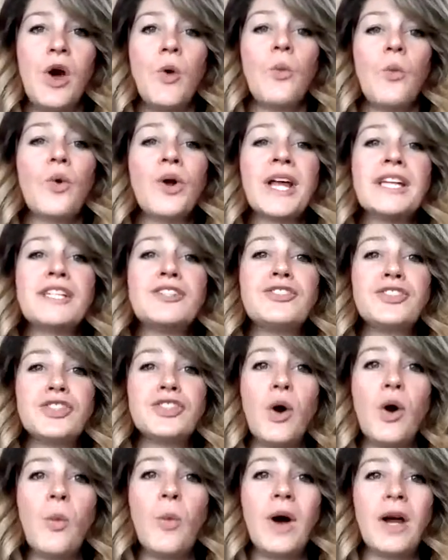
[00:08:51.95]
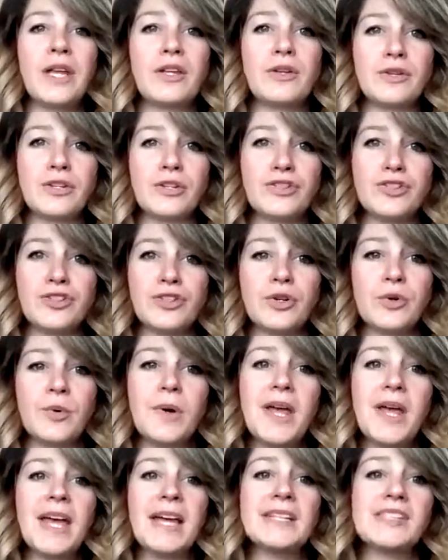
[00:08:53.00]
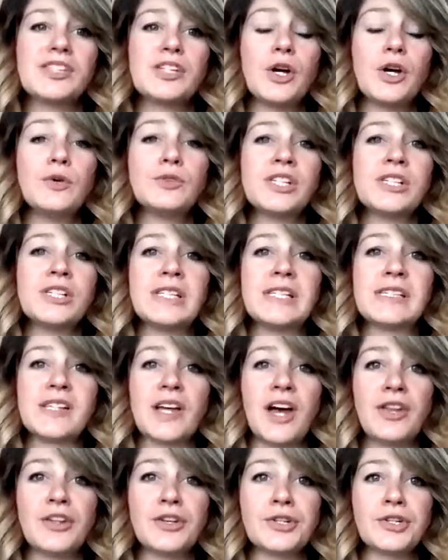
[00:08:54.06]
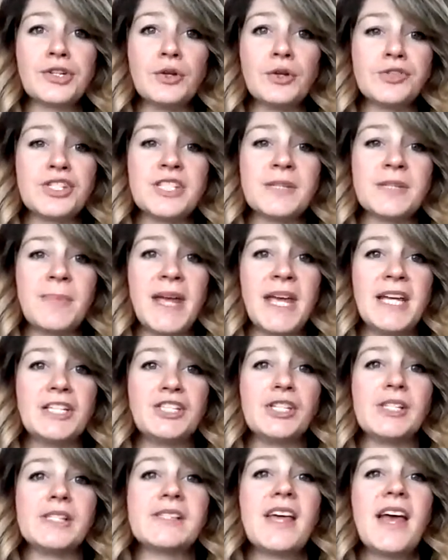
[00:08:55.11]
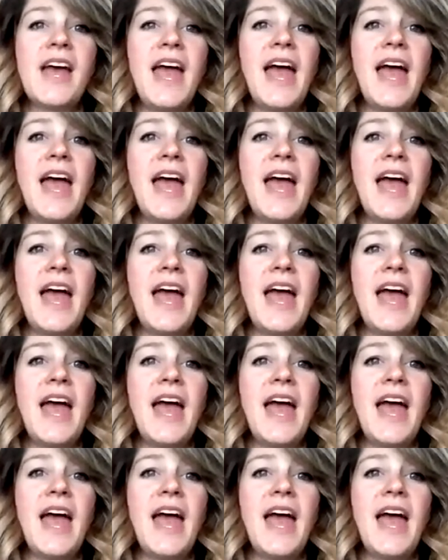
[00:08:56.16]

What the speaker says: What I don't want you to do is go to these other coaches' pages